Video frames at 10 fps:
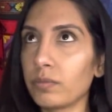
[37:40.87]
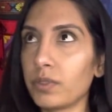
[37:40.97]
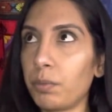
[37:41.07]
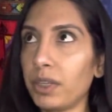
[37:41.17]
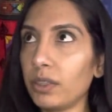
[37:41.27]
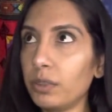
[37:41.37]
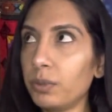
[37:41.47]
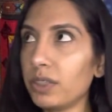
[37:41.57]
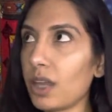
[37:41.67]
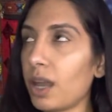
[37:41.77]
depending on
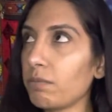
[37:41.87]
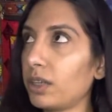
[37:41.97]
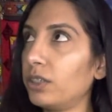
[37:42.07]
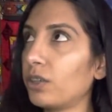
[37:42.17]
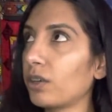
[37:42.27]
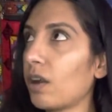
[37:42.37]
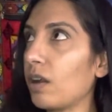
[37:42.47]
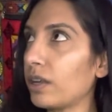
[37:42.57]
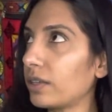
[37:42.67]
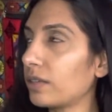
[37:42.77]
what timeline you're
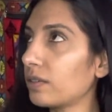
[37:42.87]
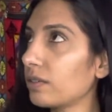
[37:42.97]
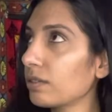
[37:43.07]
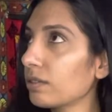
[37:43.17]
on,